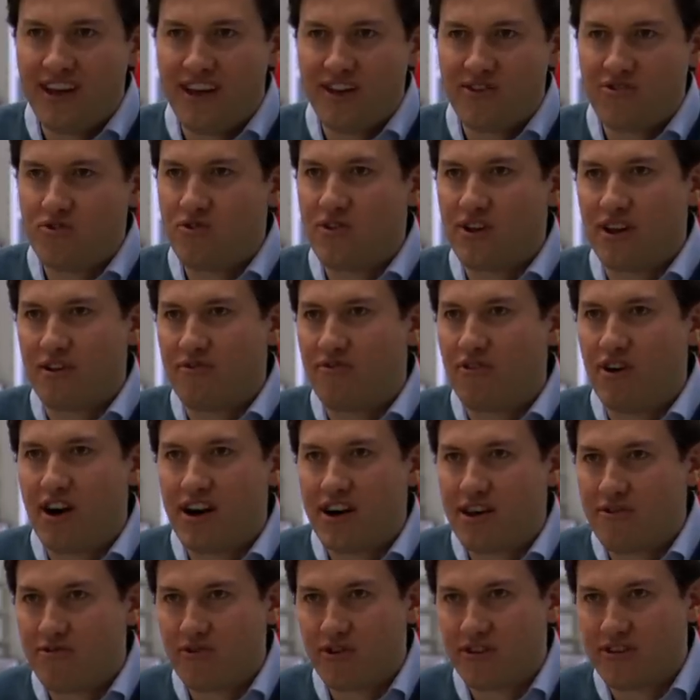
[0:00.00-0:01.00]
during a
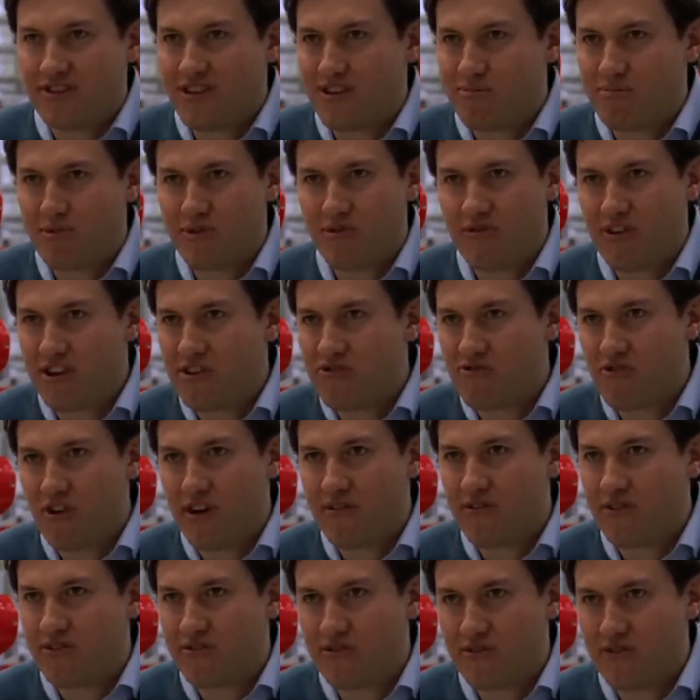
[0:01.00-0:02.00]
Friday, for example, the race
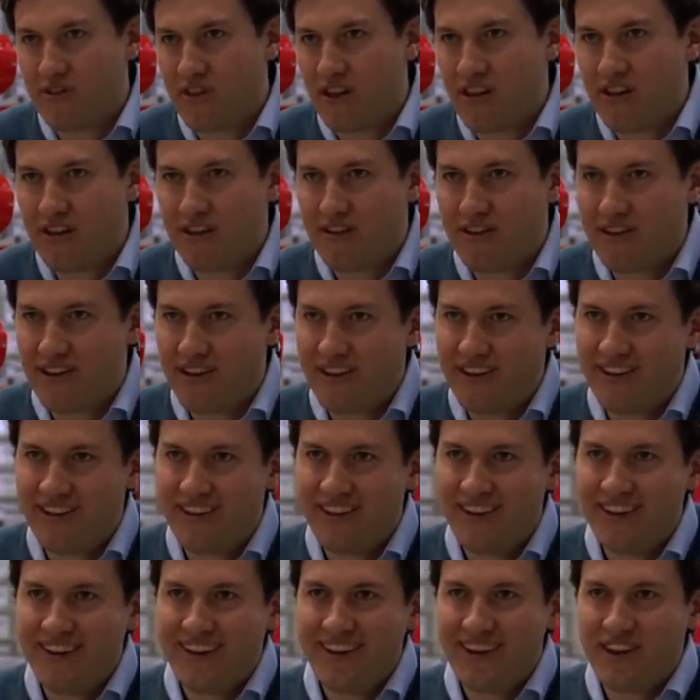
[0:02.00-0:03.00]
drivers
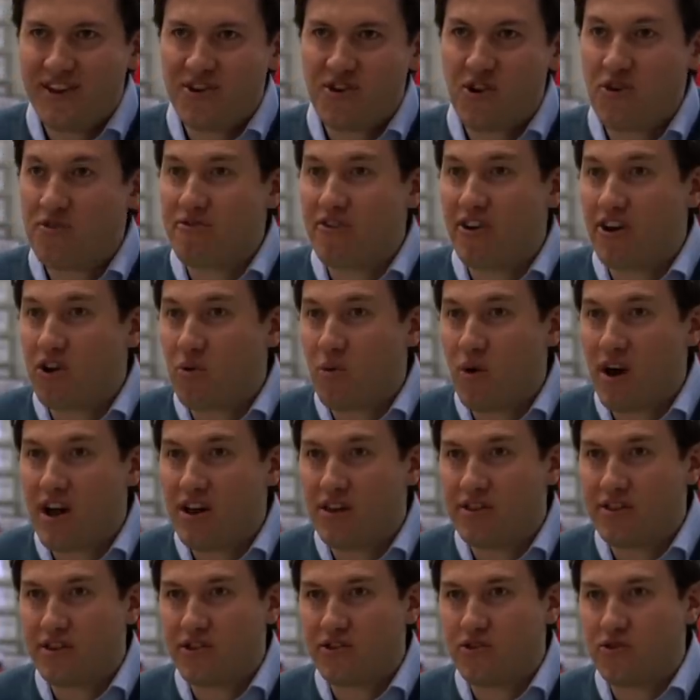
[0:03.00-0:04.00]
know very
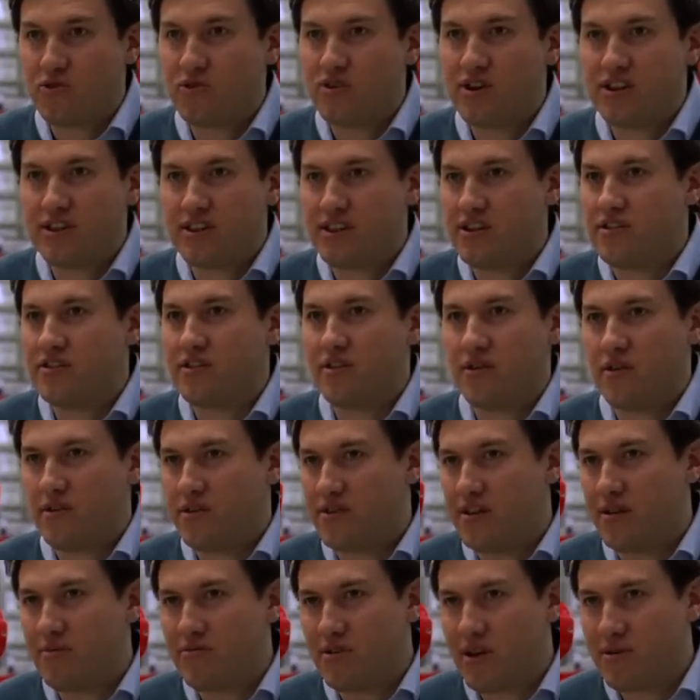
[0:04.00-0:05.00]
well that doing these,
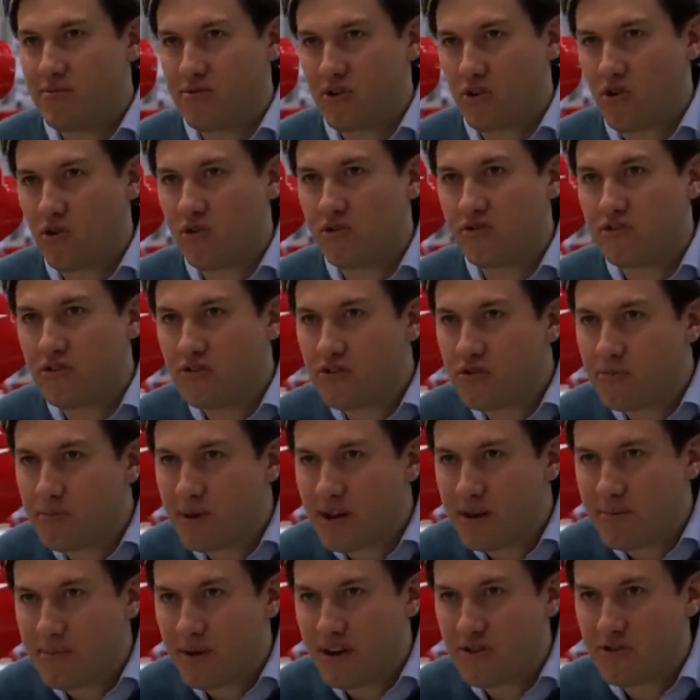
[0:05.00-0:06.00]
sometimes the constant
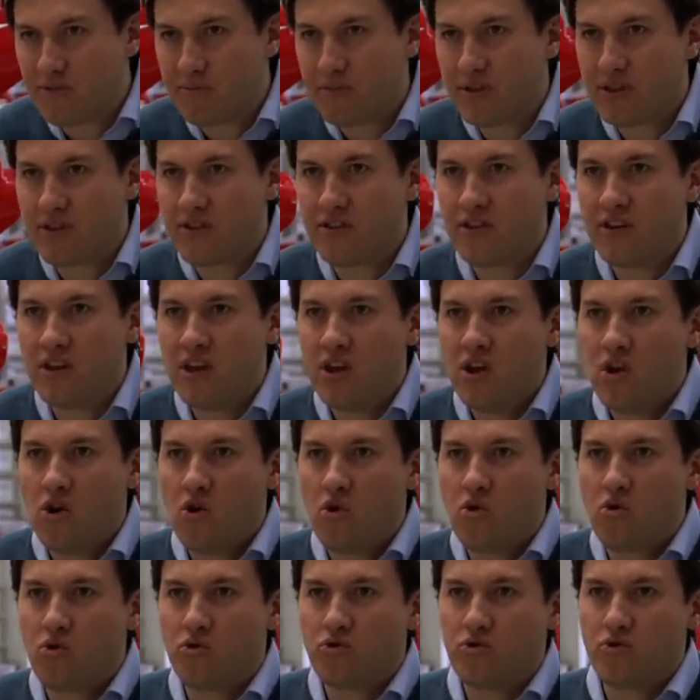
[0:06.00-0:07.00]
speed measurements
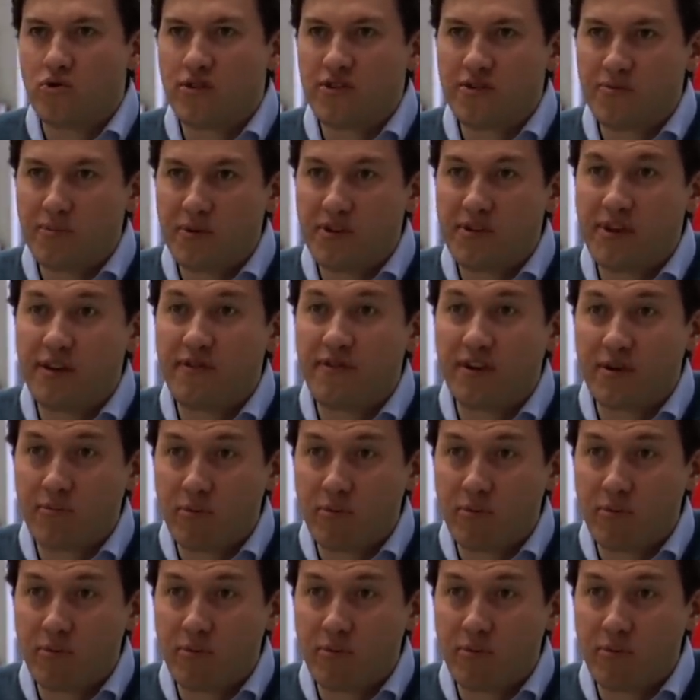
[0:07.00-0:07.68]
or doing specific